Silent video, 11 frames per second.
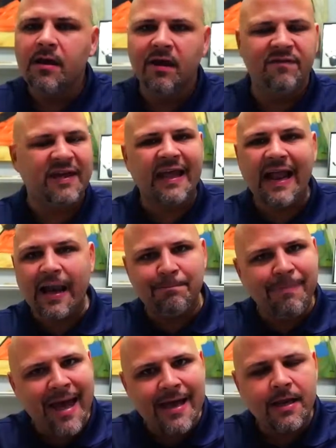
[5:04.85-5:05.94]
If you get out
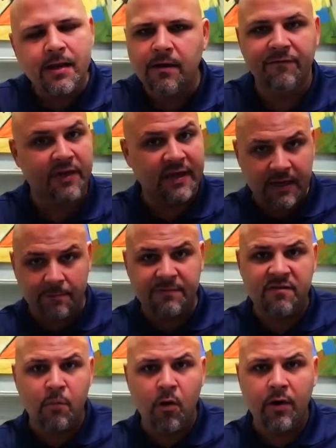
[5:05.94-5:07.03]
of bed, if you're getting up
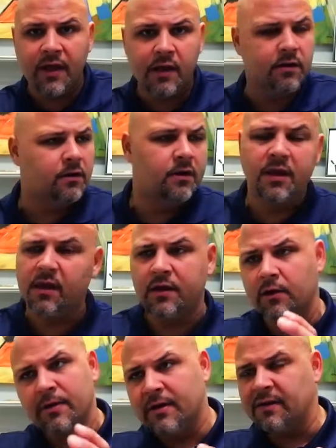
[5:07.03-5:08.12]
this morning, or
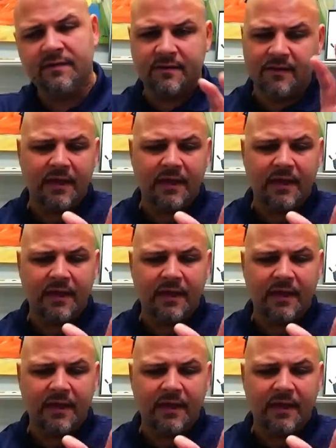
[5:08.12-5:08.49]
I